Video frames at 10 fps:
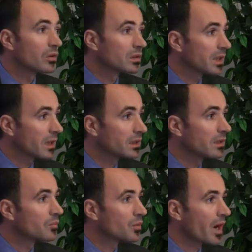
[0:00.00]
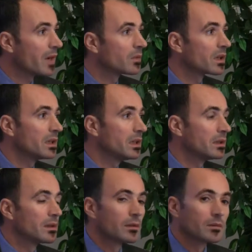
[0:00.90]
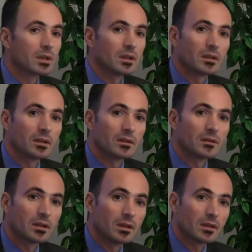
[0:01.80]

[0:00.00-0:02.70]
contacted primarily the